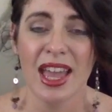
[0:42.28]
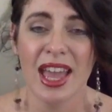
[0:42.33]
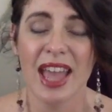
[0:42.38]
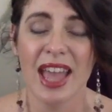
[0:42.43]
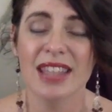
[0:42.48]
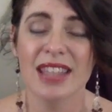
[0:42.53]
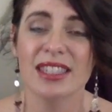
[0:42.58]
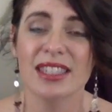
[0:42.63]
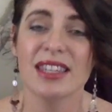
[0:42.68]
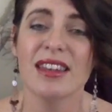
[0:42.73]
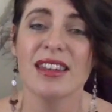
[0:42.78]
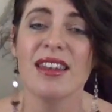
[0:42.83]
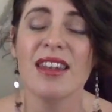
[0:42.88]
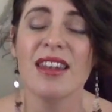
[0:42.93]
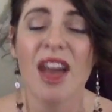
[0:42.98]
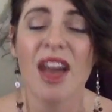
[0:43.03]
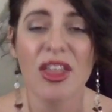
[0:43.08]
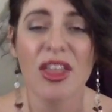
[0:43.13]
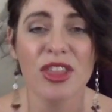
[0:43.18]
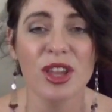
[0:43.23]
It's
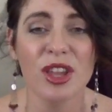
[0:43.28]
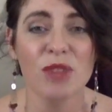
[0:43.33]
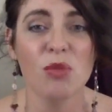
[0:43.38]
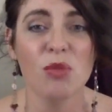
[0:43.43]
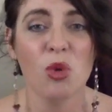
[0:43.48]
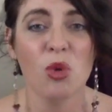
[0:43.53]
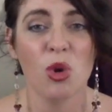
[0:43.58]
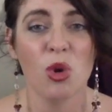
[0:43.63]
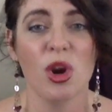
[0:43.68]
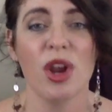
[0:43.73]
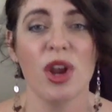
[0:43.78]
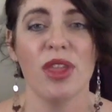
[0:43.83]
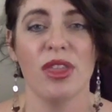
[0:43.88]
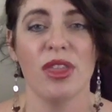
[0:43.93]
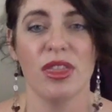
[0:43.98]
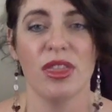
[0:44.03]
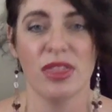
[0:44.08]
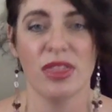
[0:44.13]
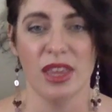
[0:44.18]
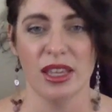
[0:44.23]
nothing more
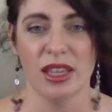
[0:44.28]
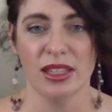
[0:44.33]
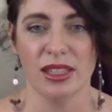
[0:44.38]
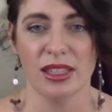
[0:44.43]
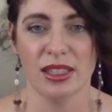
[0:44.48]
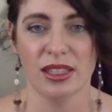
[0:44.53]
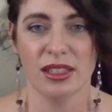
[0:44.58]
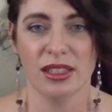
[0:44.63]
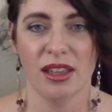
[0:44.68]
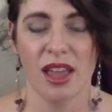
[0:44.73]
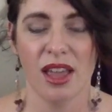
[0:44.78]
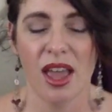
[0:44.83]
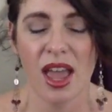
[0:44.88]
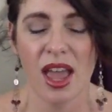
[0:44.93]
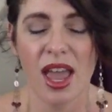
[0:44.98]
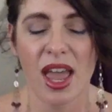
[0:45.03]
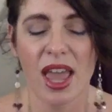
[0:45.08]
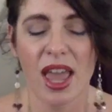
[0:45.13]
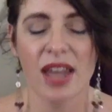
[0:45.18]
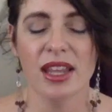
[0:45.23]
than this.
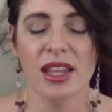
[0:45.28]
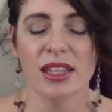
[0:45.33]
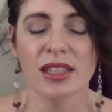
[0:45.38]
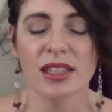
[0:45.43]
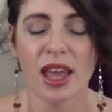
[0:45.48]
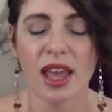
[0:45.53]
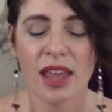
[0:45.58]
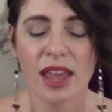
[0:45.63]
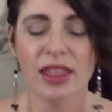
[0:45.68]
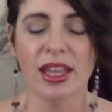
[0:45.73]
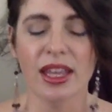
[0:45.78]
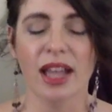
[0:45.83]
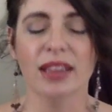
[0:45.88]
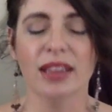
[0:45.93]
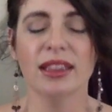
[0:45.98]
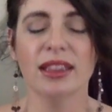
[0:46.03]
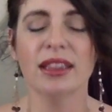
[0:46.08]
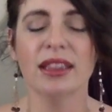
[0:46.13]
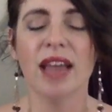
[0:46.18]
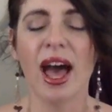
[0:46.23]
It is the
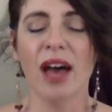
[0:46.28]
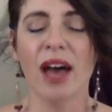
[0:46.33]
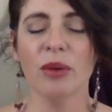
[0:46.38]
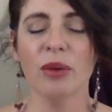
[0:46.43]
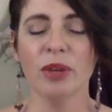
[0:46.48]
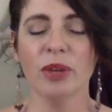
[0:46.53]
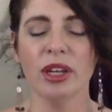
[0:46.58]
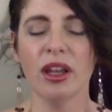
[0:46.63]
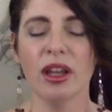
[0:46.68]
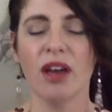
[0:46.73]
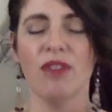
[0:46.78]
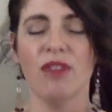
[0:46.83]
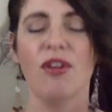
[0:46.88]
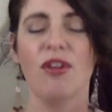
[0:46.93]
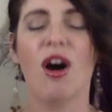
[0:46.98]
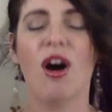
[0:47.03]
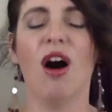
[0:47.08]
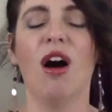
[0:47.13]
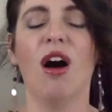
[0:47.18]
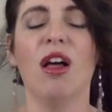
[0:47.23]
allowing of
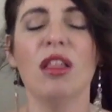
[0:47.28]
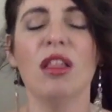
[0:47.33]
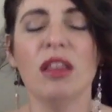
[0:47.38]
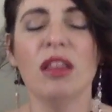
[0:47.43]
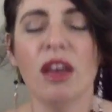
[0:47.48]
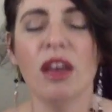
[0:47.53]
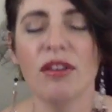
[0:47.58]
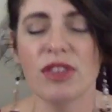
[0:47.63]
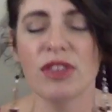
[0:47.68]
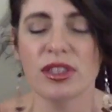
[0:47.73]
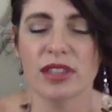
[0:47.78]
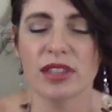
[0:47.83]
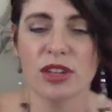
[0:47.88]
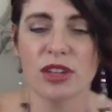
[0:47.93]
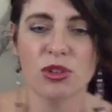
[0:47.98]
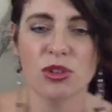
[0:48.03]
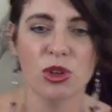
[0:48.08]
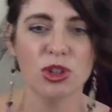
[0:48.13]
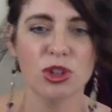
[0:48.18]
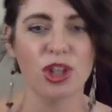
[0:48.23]
all of the
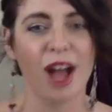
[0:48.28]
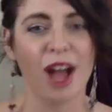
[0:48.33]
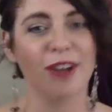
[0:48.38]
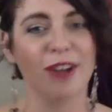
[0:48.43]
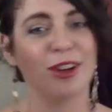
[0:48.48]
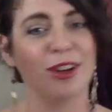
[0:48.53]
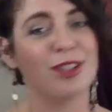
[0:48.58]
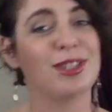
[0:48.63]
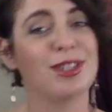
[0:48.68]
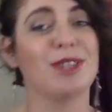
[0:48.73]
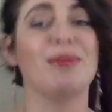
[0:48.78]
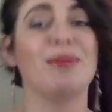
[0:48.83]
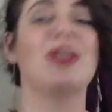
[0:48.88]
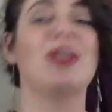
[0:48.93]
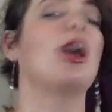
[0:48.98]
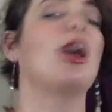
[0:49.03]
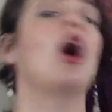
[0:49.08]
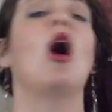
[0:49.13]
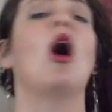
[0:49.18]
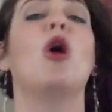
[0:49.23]
central chakras to
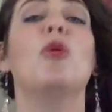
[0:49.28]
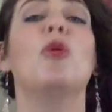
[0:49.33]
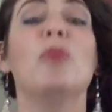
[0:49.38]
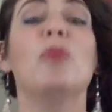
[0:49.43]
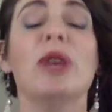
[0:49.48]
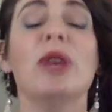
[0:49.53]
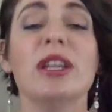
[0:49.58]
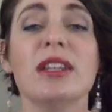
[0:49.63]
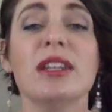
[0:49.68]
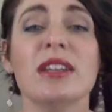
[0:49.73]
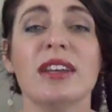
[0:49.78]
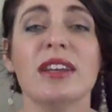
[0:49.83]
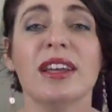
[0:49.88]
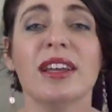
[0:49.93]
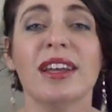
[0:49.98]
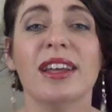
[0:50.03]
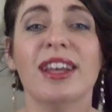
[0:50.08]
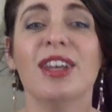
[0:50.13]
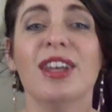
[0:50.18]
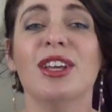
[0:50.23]
be open
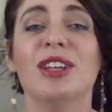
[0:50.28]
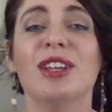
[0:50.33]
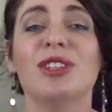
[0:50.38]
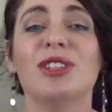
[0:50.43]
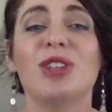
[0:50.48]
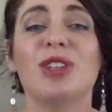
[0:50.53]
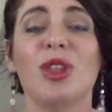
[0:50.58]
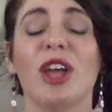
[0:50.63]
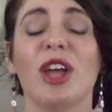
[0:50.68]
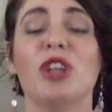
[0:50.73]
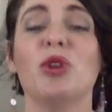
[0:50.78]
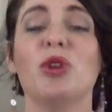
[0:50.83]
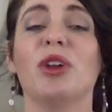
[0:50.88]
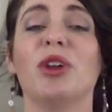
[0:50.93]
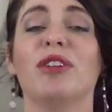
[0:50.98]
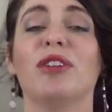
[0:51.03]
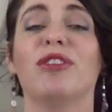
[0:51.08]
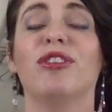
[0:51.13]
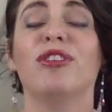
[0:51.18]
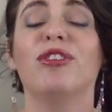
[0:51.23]
so that you
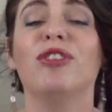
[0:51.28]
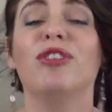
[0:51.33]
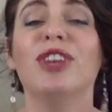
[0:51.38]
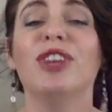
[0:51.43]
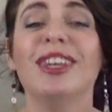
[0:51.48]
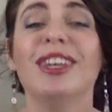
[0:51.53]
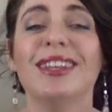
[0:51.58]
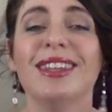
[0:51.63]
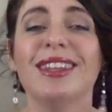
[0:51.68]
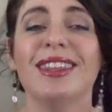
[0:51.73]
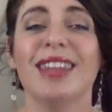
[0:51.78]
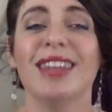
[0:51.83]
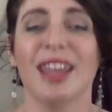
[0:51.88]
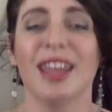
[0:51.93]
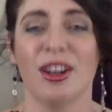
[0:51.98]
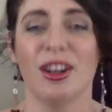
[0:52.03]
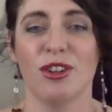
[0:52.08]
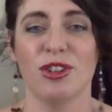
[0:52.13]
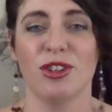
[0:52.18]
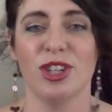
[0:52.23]
can feel the
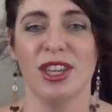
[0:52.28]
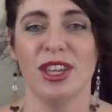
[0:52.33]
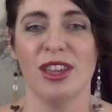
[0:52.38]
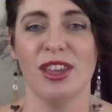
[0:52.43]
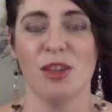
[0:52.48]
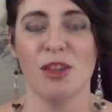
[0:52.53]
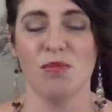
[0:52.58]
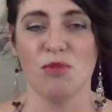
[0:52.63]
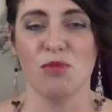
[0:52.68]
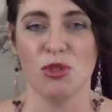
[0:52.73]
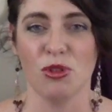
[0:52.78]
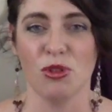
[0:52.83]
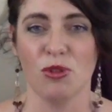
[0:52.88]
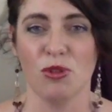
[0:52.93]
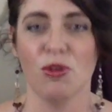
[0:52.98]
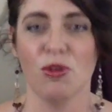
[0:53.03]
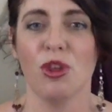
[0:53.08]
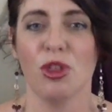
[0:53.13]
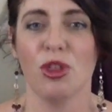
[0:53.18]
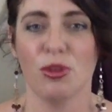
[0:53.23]
energy
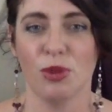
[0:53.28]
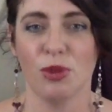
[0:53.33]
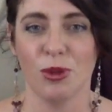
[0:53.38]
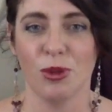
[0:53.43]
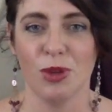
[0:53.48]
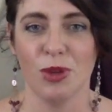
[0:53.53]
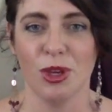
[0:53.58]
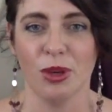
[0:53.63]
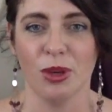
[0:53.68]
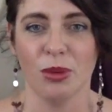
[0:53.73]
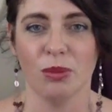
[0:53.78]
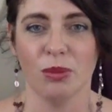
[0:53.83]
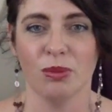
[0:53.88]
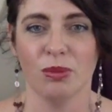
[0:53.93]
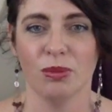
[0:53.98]
move through you.